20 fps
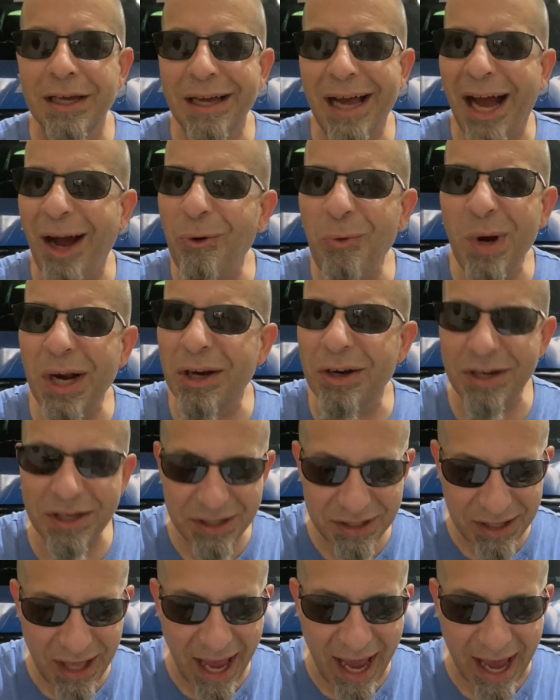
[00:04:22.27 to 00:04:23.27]
How weird
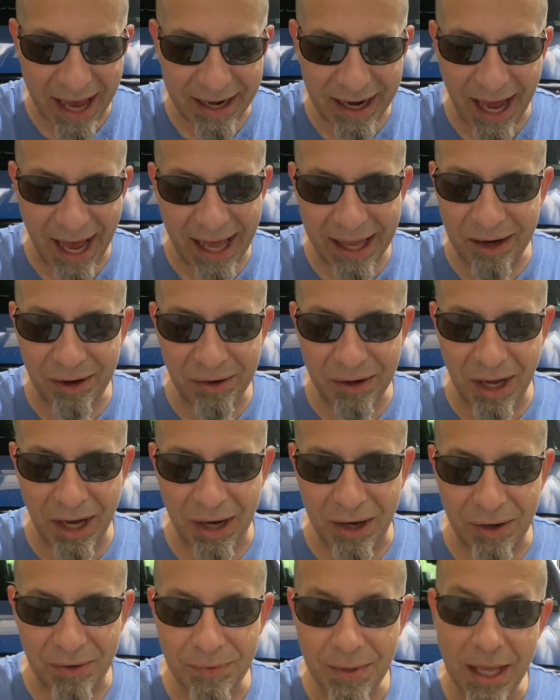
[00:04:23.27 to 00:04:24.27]
is that? I don't
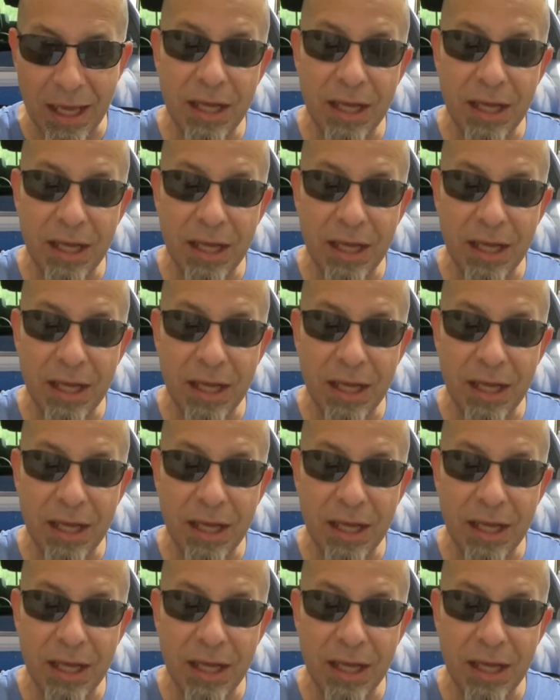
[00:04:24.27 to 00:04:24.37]
know.